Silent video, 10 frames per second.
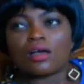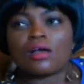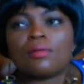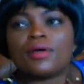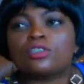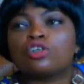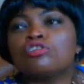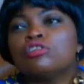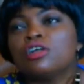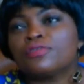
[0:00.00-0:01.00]
Come and
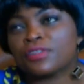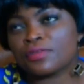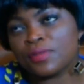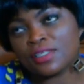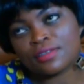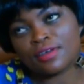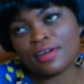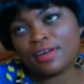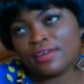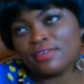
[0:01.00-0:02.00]
cool off with me, sir.
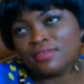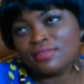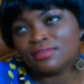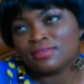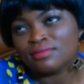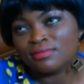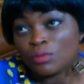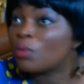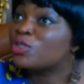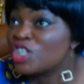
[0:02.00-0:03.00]

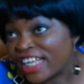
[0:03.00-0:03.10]
What would you